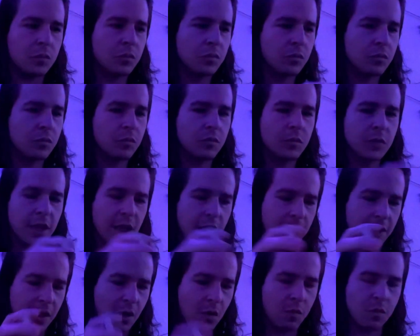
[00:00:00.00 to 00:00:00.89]
It's kind
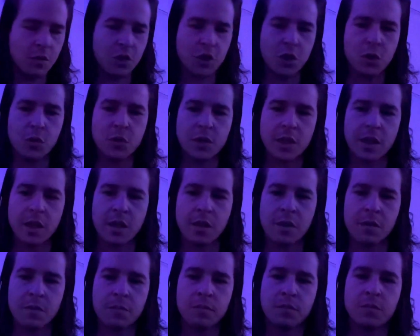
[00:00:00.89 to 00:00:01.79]
of like
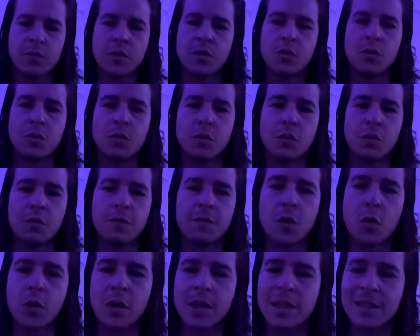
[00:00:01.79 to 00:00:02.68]
choosing to
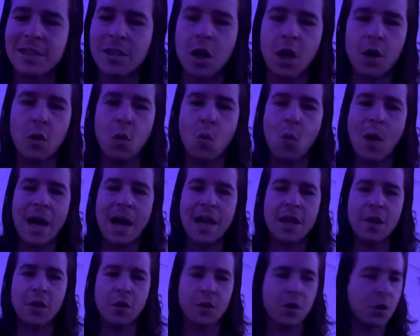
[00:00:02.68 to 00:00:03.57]
focus on why
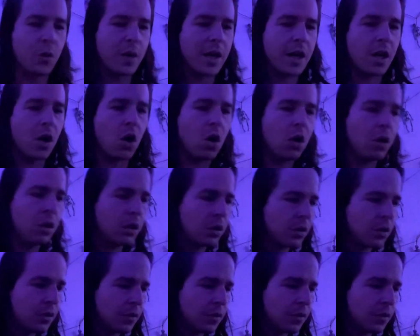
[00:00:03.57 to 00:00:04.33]
you're doing it all